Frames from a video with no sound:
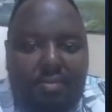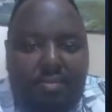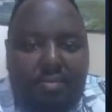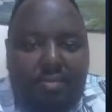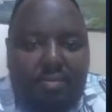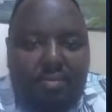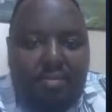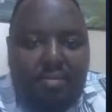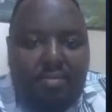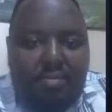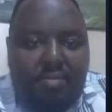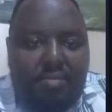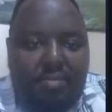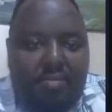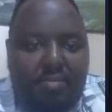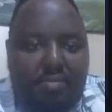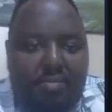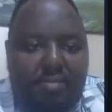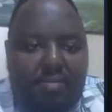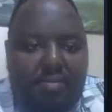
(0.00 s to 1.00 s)

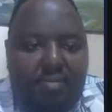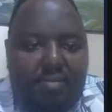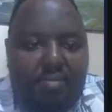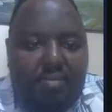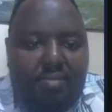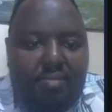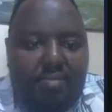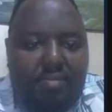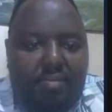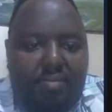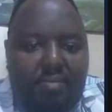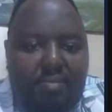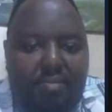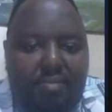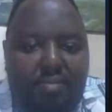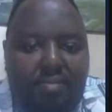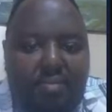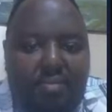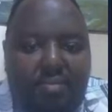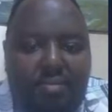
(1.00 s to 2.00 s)

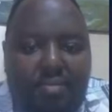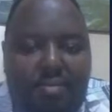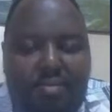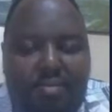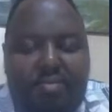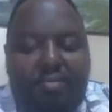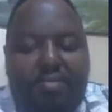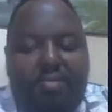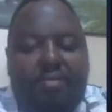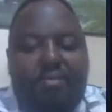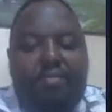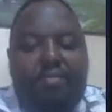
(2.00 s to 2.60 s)
No words are spoken by the person on screen.